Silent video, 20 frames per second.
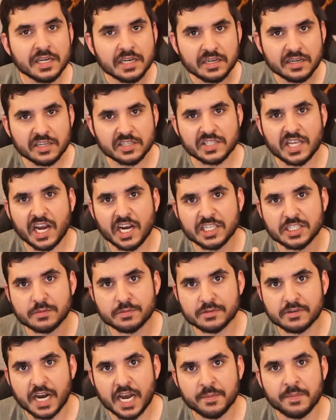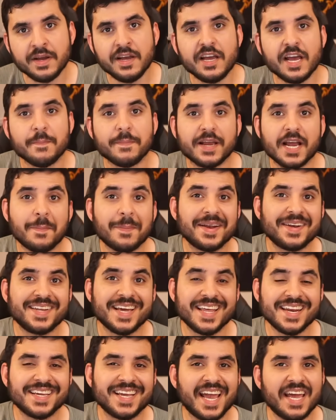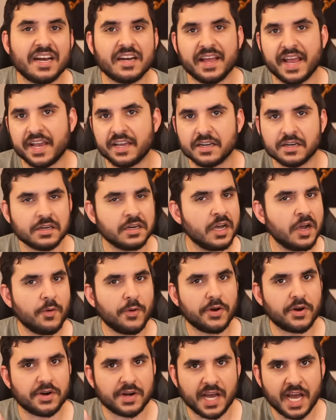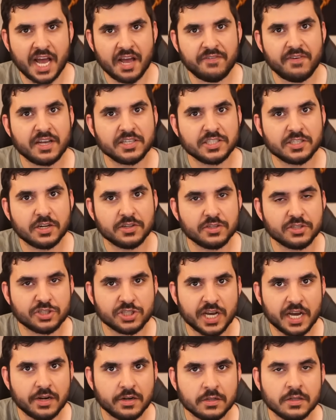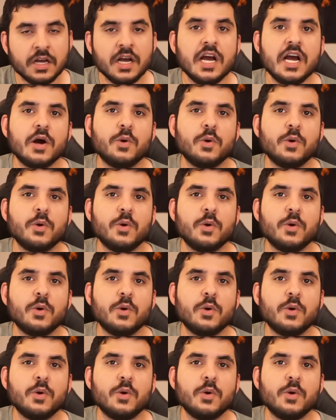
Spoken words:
Dislike and subscribe and become a dedicated hater. We don't half-ass shit on this channel.